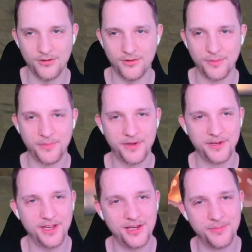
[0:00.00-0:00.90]
oh, I
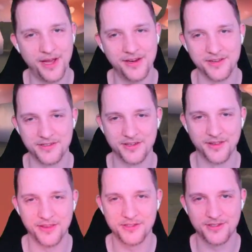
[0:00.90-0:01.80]
nearly made it.
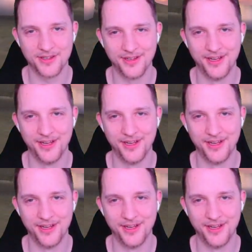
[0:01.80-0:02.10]
This...